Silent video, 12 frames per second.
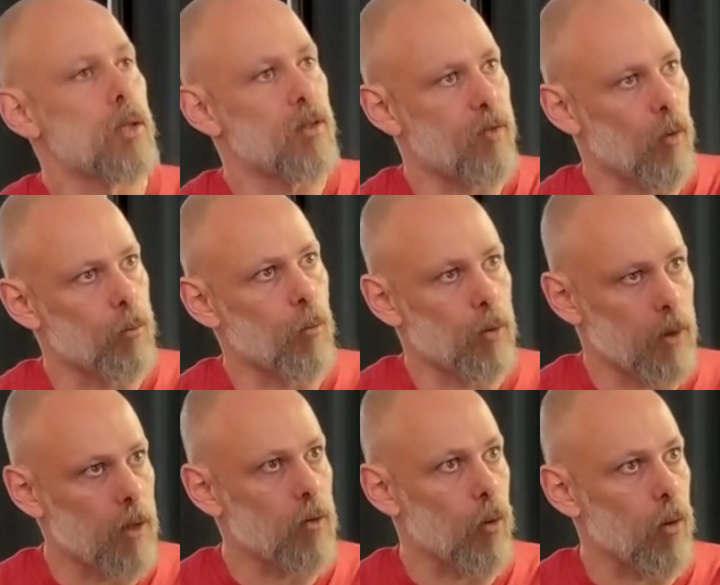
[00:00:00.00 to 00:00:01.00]
Default mode
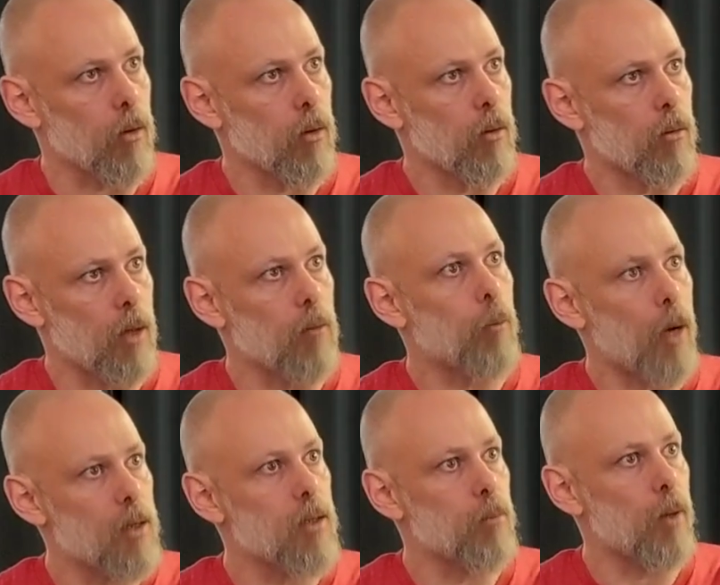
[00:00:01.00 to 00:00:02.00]
network, right?
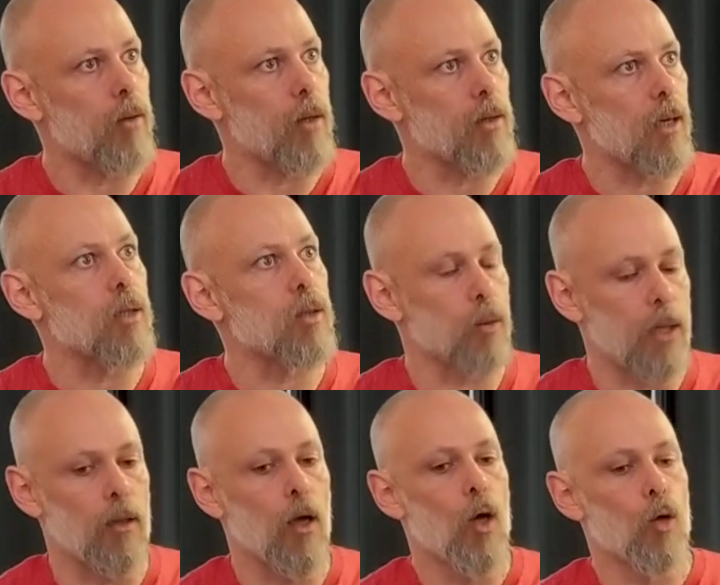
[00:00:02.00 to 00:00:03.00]
Parasympathetic side. So
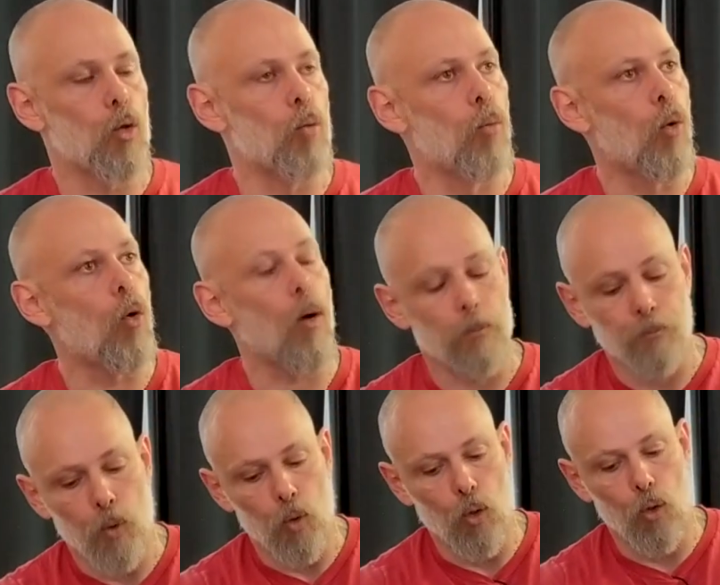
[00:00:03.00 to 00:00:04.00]
then the
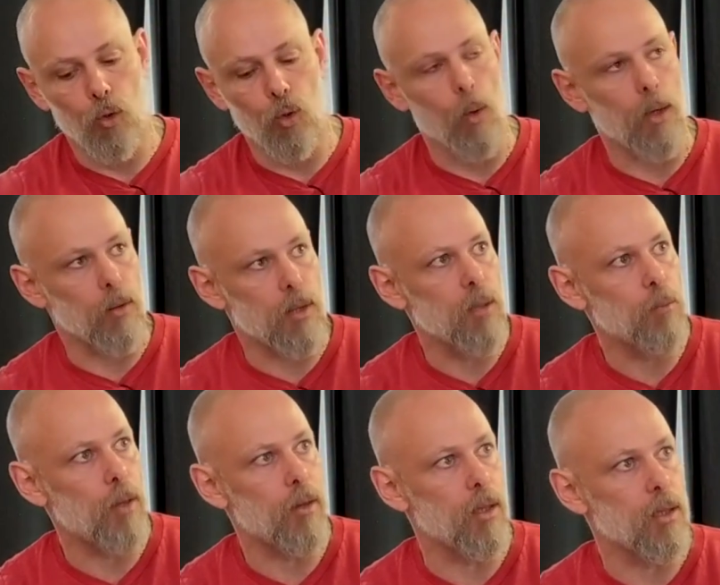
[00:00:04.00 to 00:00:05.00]
more you go toward the
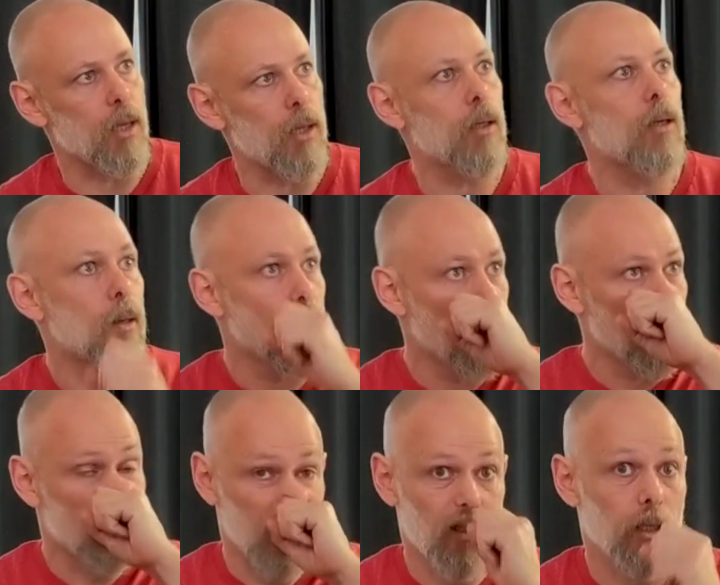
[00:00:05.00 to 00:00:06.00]
sympathetic side,
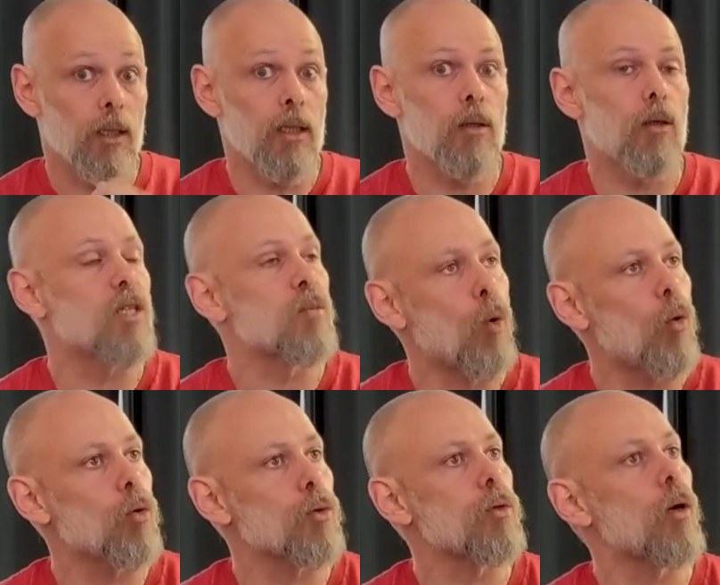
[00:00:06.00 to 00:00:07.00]
technically the less
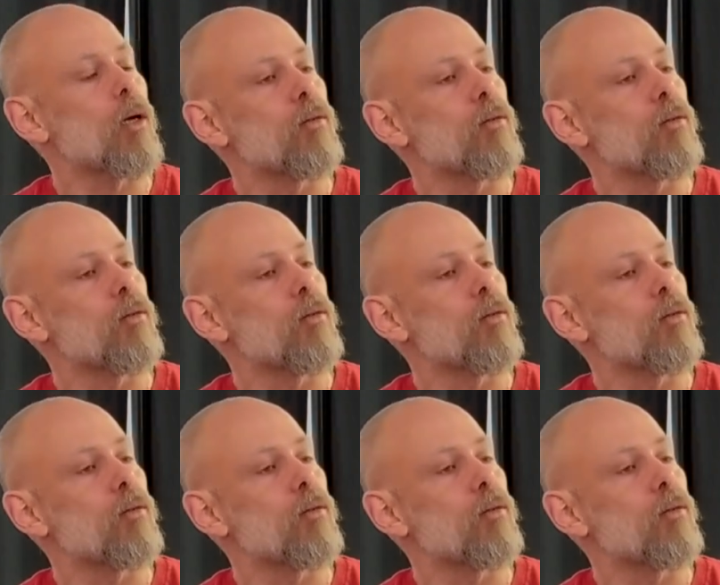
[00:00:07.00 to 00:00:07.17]
morals you